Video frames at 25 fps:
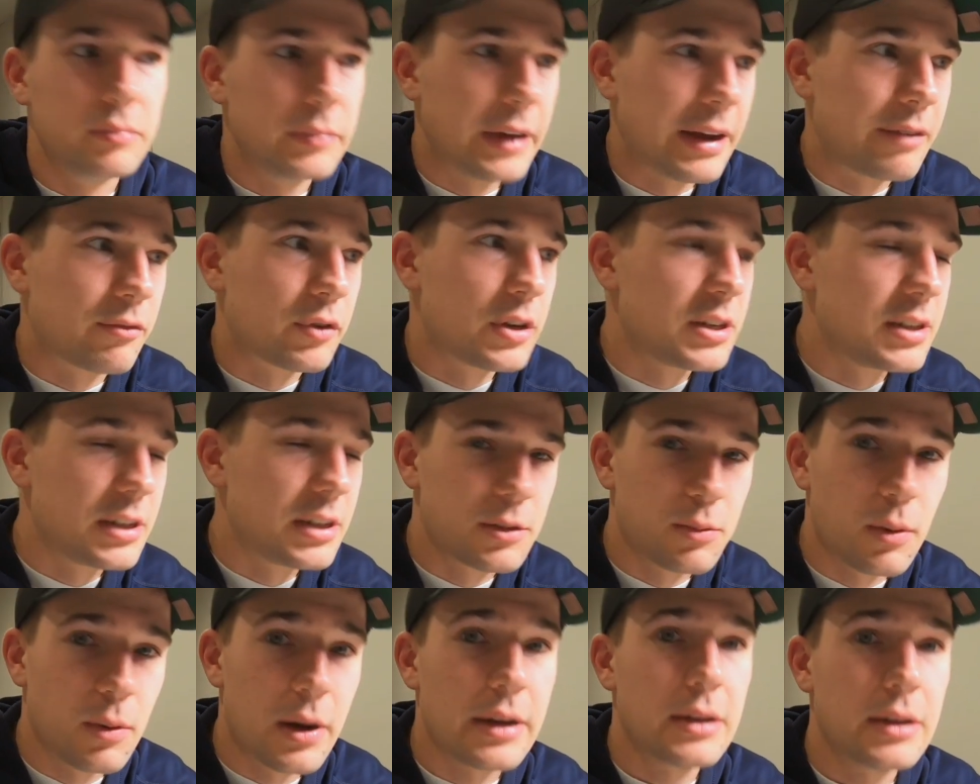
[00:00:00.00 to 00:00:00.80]
every
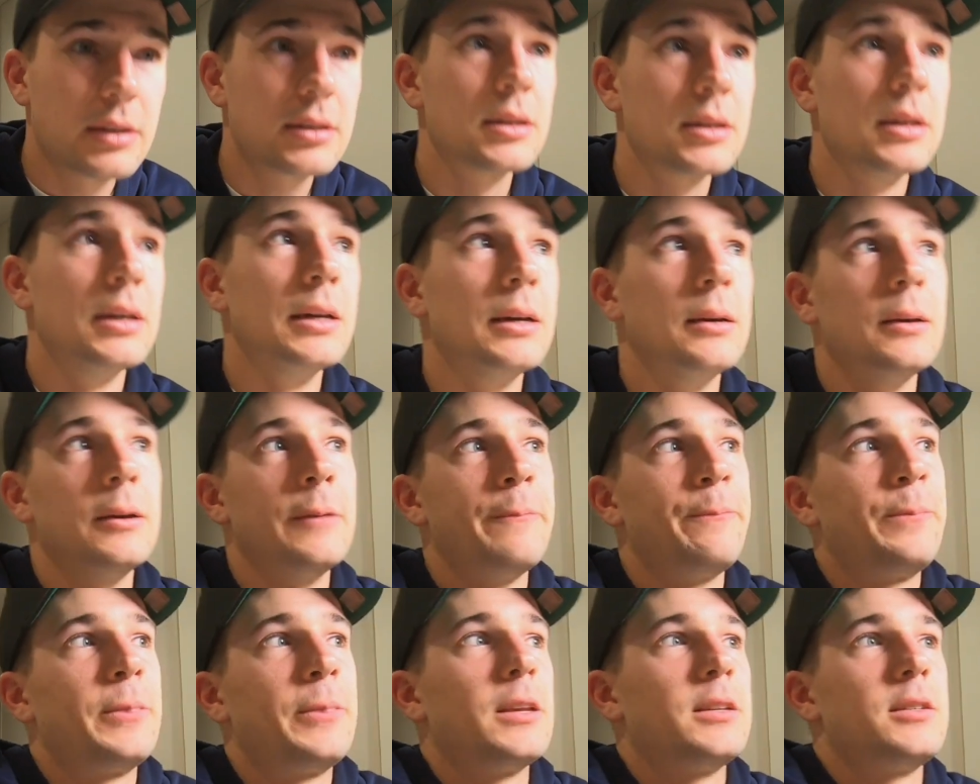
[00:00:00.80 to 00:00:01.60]
6 weeks.
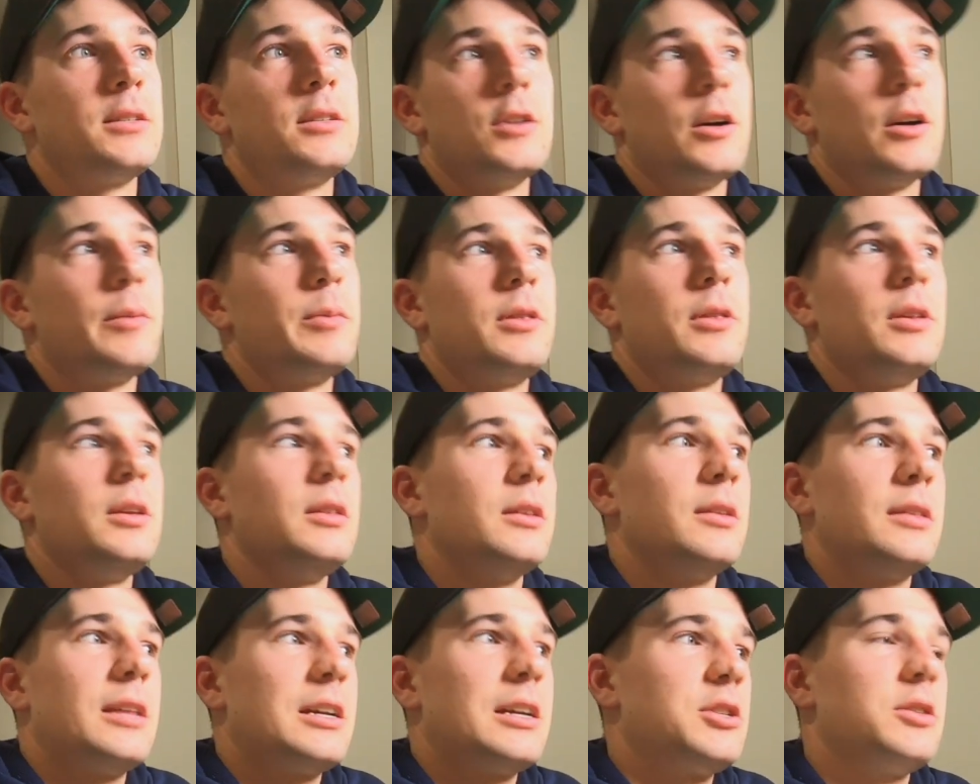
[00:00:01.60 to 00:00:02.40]
It's the type of thing
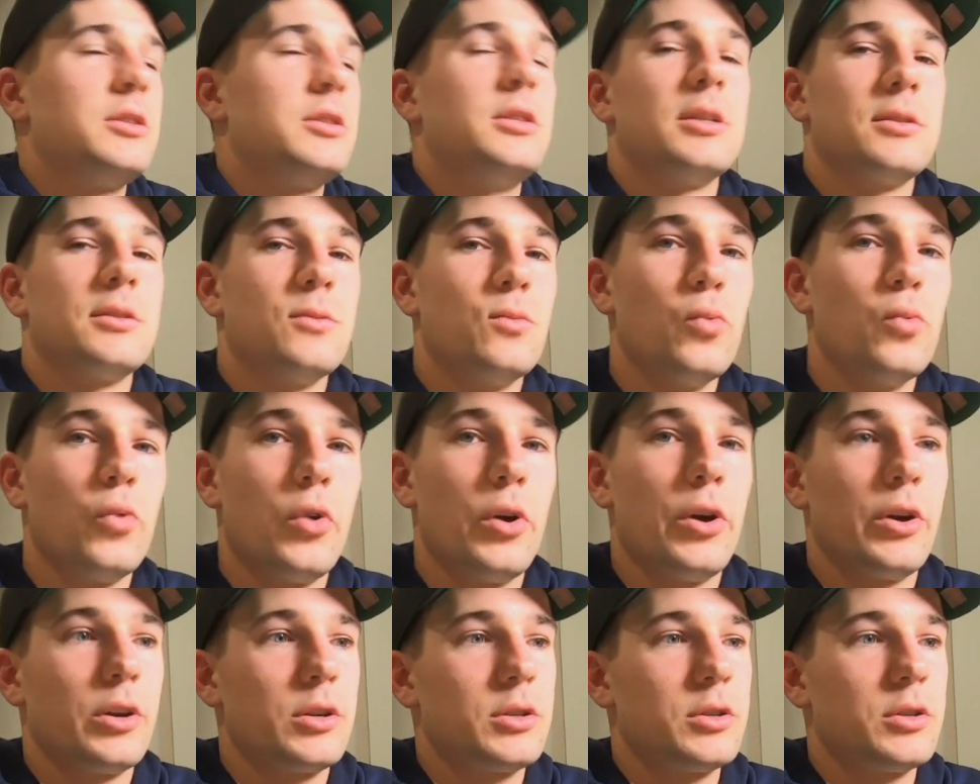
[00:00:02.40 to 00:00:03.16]
that just doesn't work.